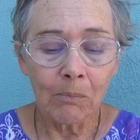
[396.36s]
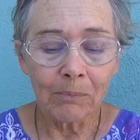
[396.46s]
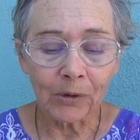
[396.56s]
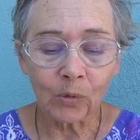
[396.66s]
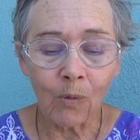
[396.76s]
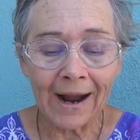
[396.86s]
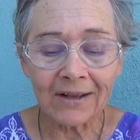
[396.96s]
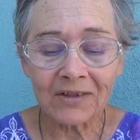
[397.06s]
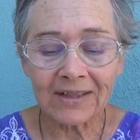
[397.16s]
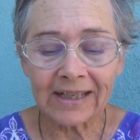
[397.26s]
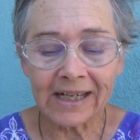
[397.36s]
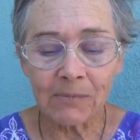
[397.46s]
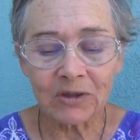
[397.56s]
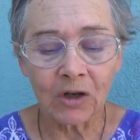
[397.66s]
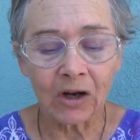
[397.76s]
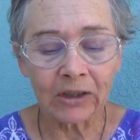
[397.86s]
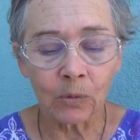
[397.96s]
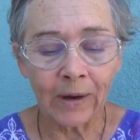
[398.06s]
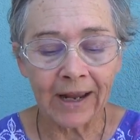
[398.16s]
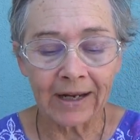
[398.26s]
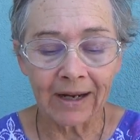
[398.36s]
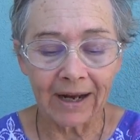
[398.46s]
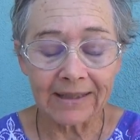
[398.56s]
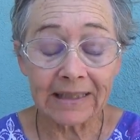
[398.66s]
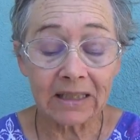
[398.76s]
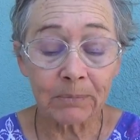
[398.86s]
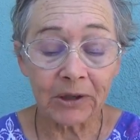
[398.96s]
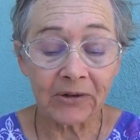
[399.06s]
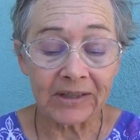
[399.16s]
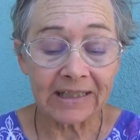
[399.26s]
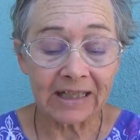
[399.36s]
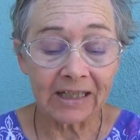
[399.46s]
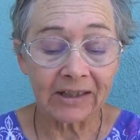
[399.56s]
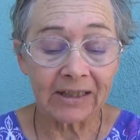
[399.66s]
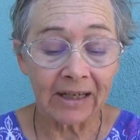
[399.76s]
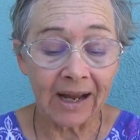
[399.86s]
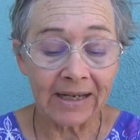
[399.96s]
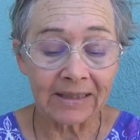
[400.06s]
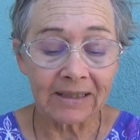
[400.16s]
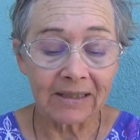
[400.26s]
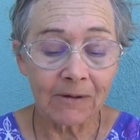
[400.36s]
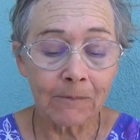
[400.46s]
But whilst that he was gone away, a spirit in the night